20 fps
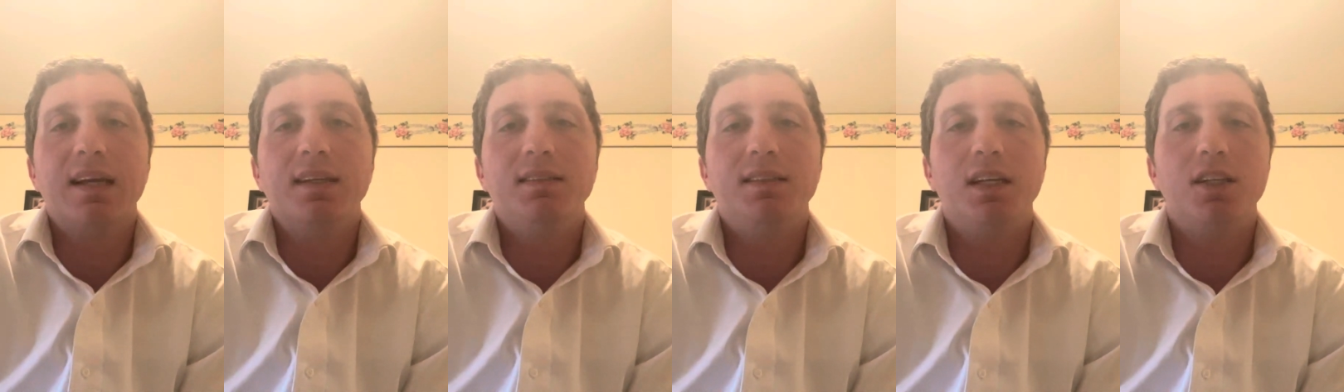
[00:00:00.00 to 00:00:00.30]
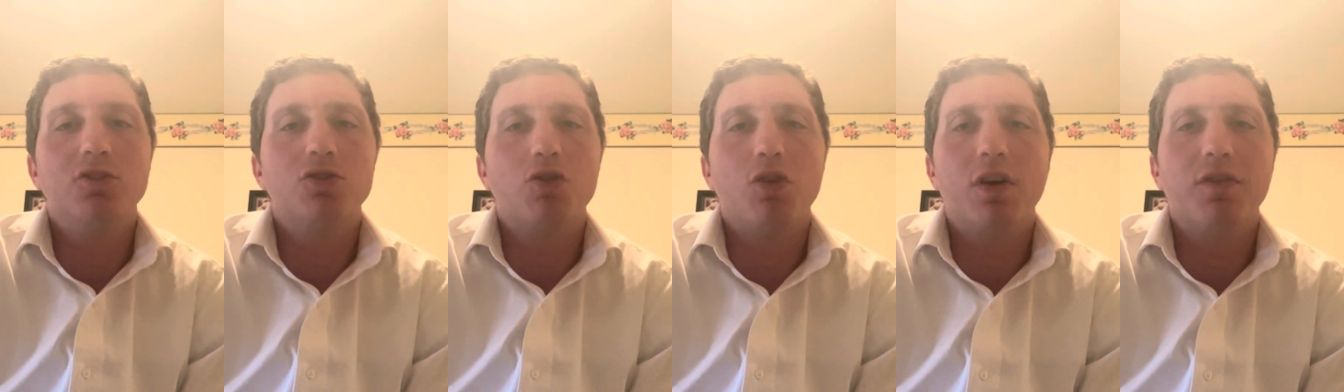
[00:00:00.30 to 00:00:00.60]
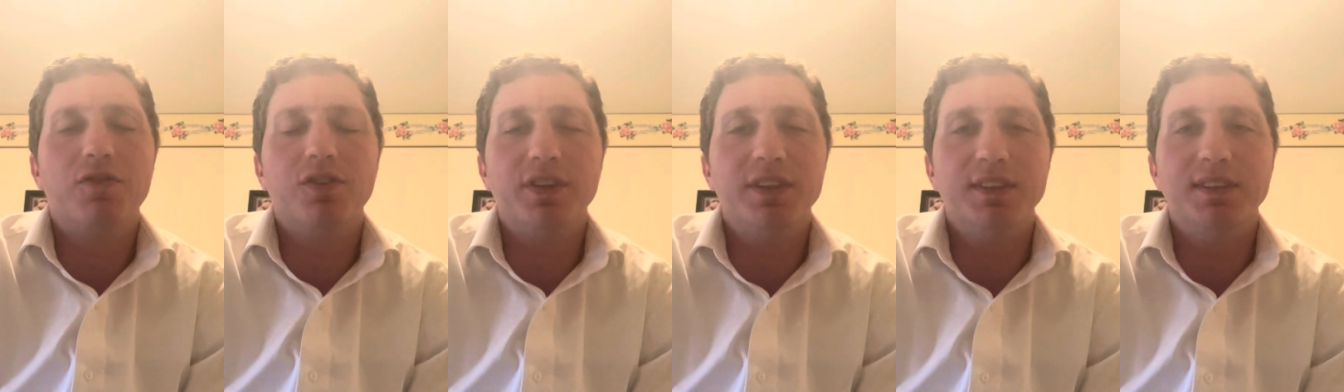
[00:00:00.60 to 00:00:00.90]
Terrence
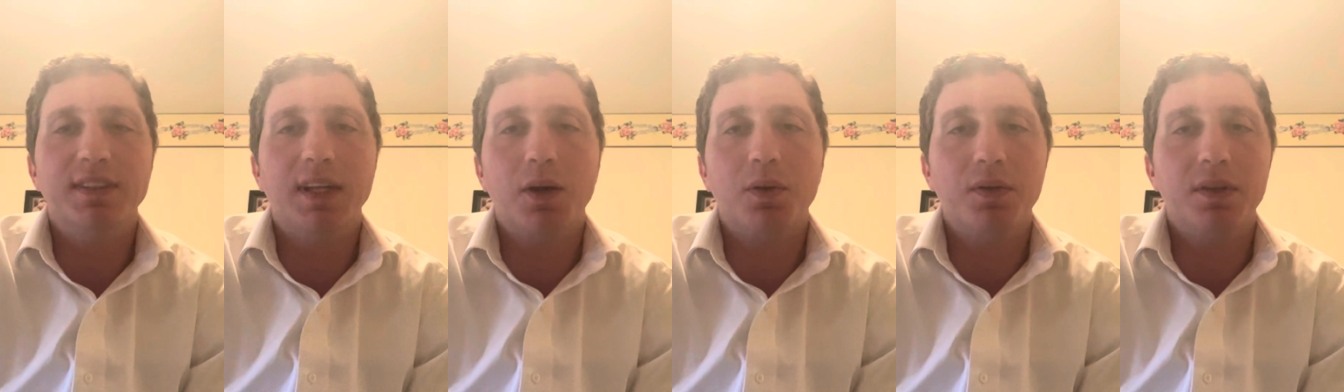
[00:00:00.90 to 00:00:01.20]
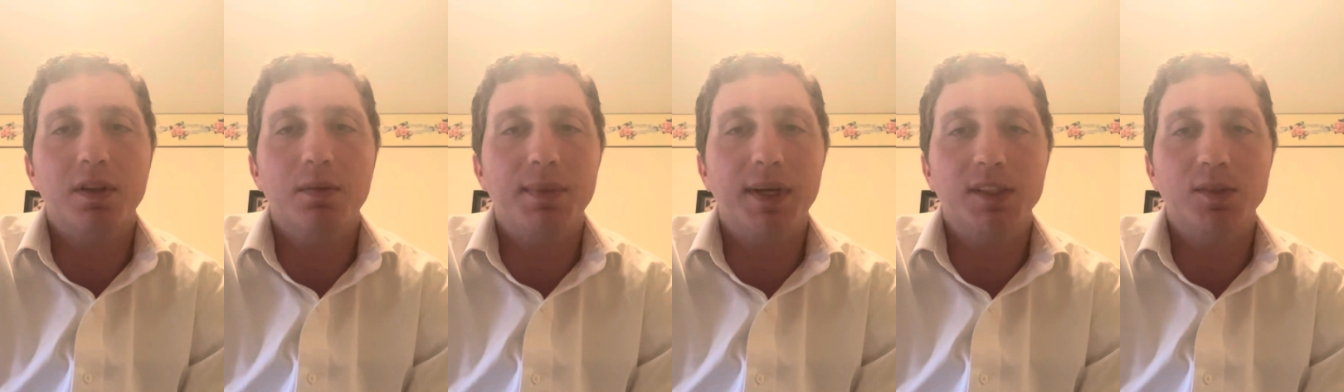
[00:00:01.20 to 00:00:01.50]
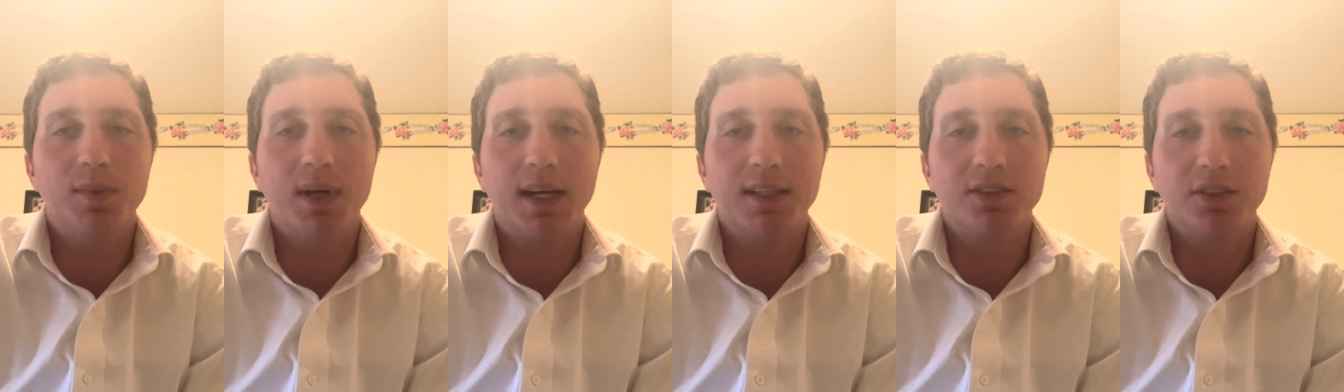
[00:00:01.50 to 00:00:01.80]
Crawford is not only the
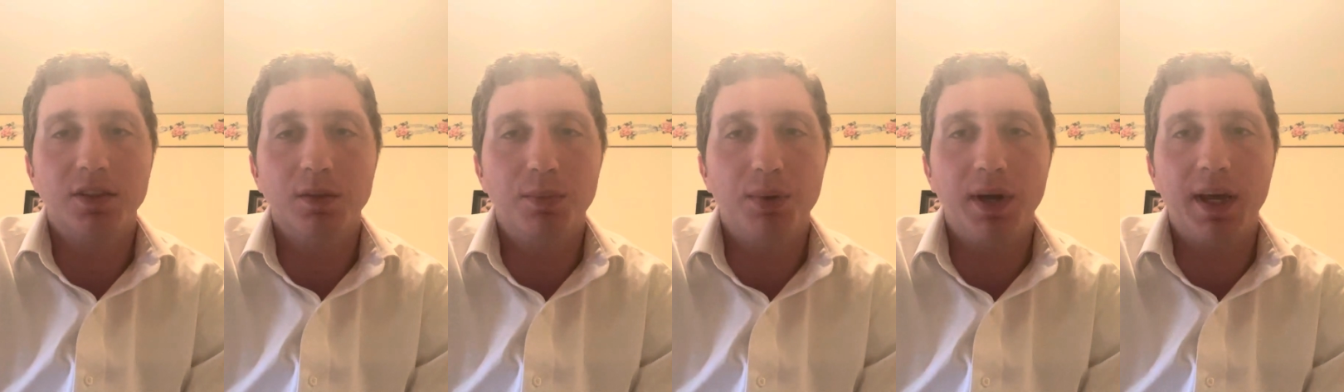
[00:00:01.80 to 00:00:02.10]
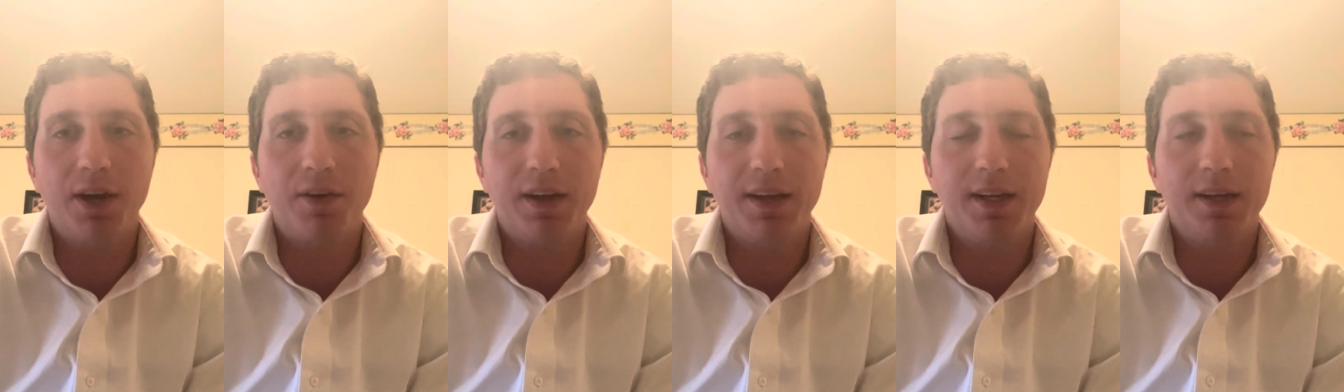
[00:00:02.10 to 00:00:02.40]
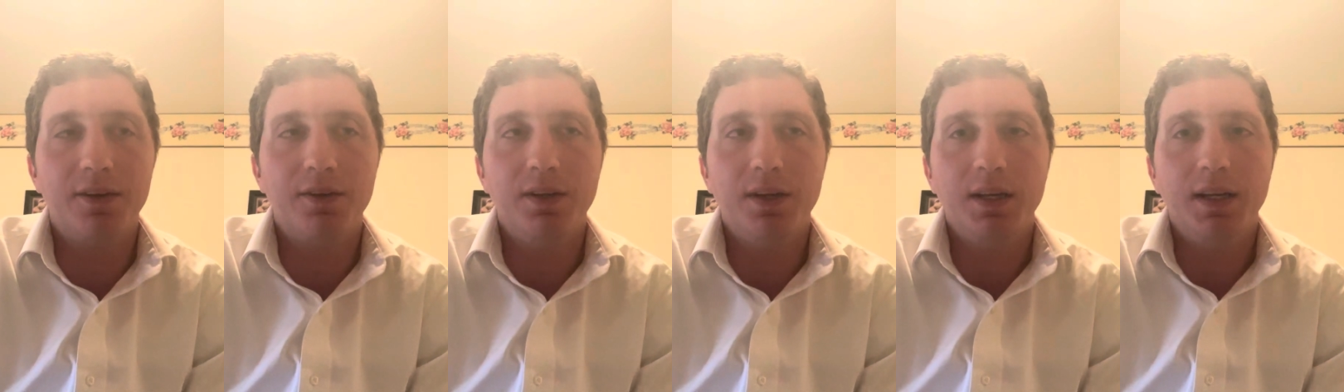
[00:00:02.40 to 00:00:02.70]
best boxer on the planet right
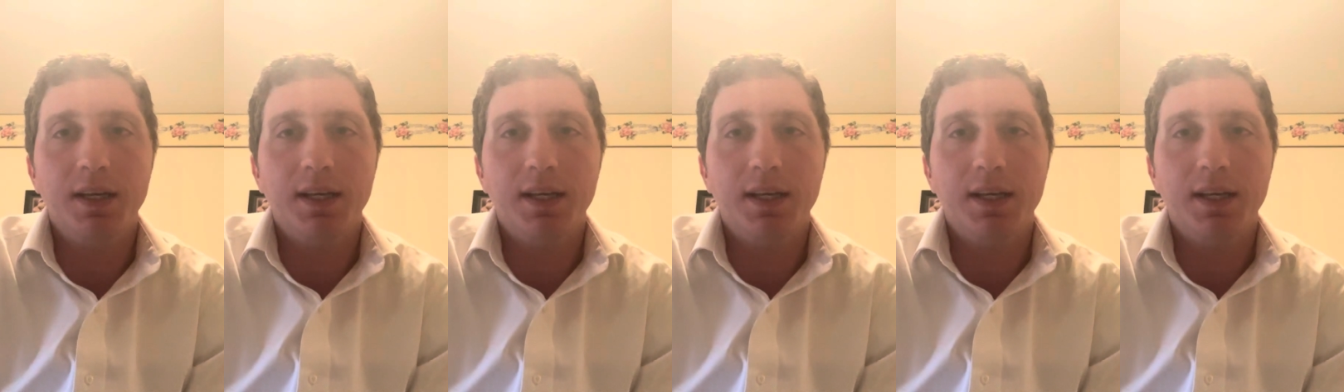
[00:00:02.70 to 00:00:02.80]
now,